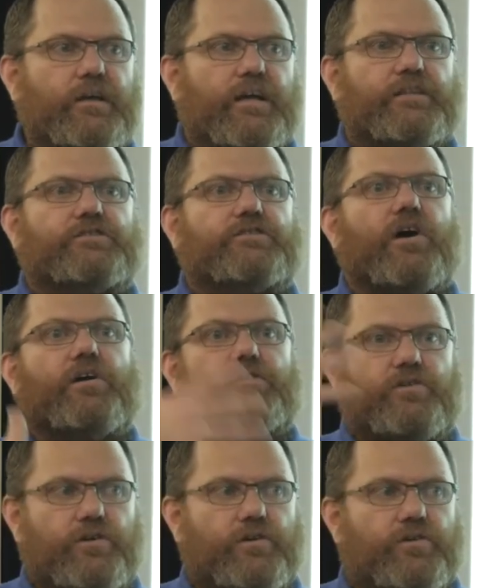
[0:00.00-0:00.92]
it's not
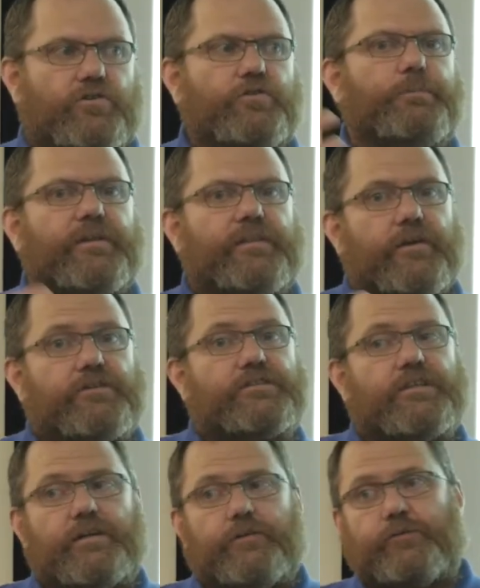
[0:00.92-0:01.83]
huge, but there is
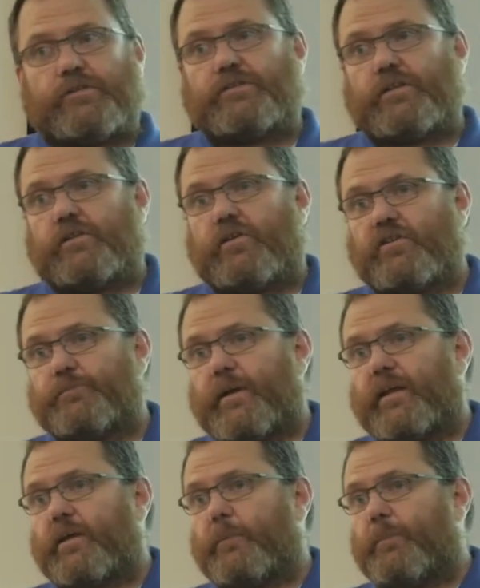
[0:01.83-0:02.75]
a difference in
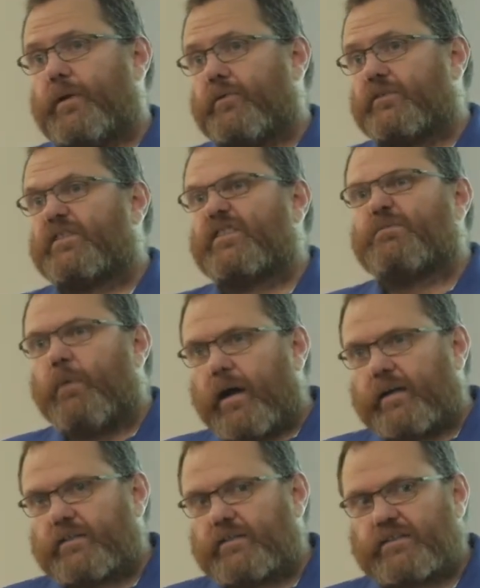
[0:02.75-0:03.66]
cosmetic appearance, is my
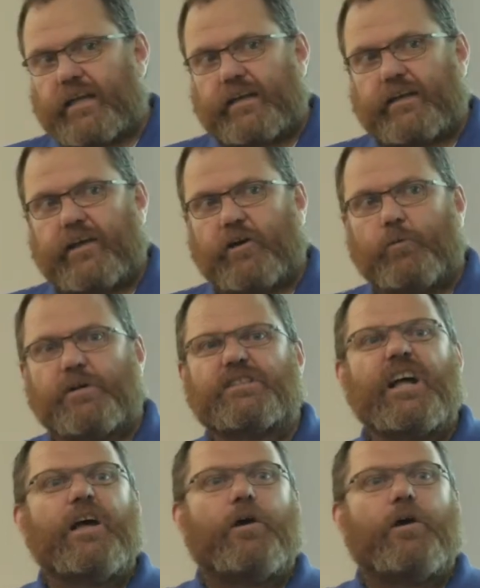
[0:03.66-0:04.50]
understanding of helmets.